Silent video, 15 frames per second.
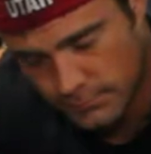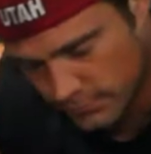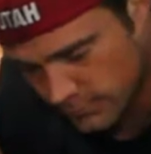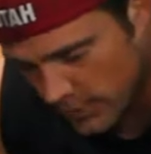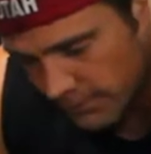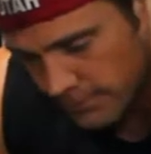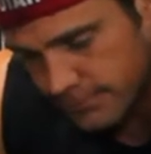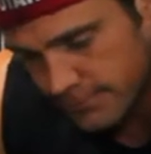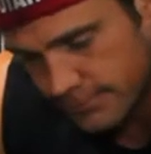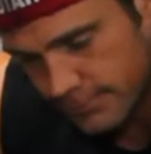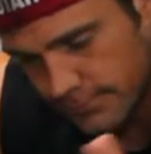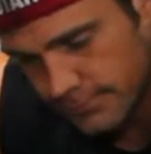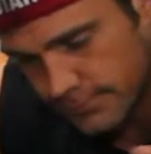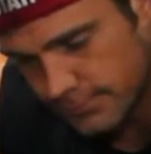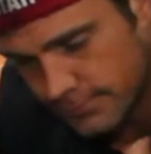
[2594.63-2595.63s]
yep. And I'll have it in a
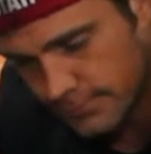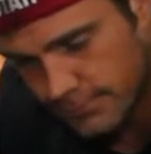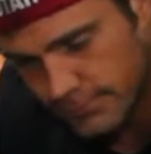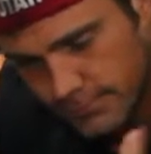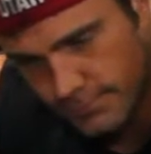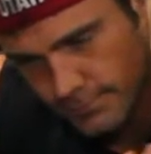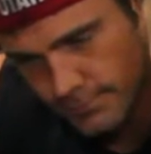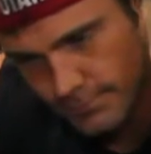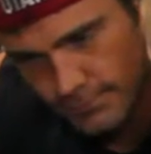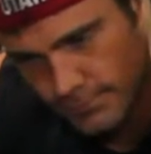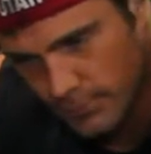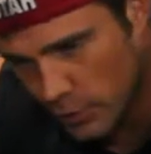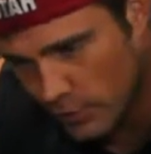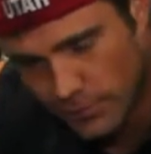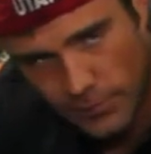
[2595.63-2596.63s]
pill in the morning if I'm like,
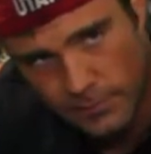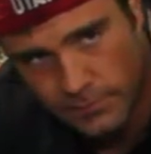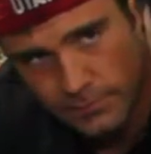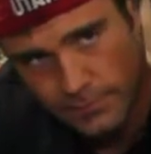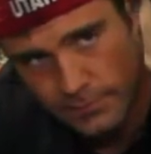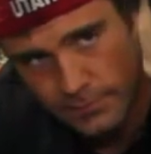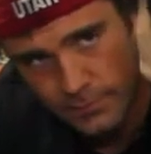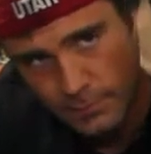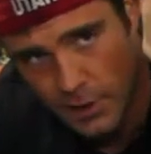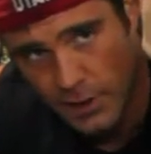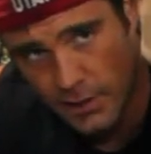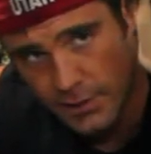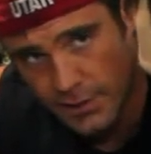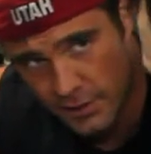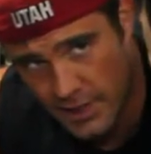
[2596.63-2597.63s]
beautiful. Now.
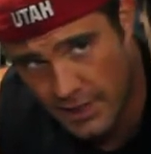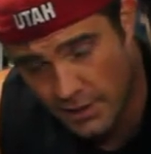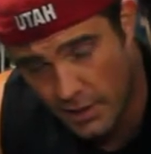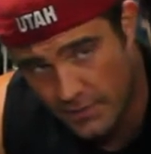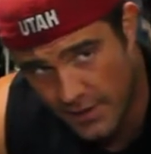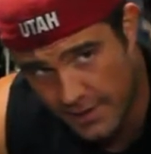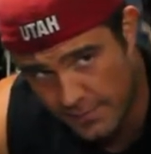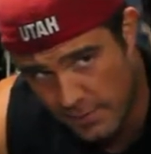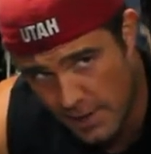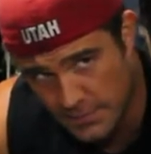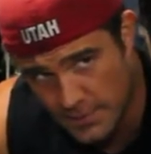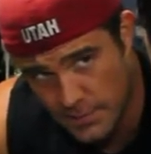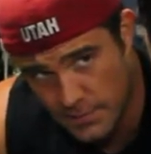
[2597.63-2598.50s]
But you're getting all 5 grams.